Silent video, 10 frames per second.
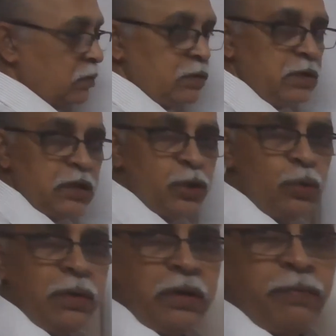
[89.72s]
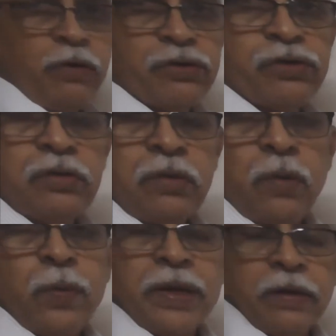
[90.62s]
sexual reproduction,
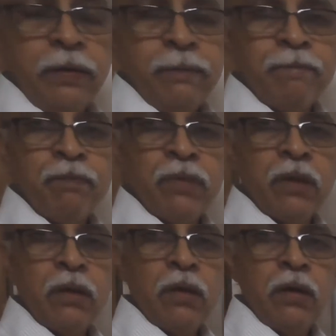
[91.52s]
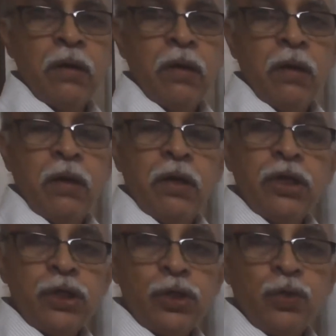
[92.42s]
wherein
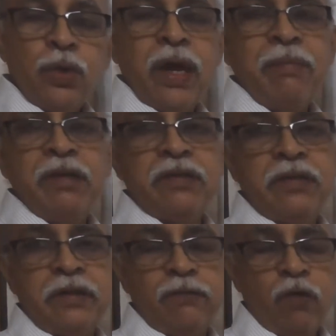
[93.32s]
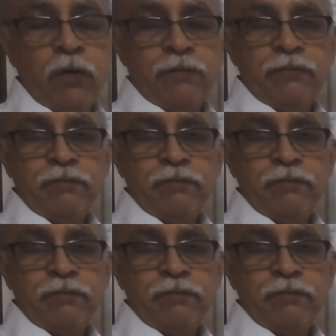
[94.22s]
two gametes are involved.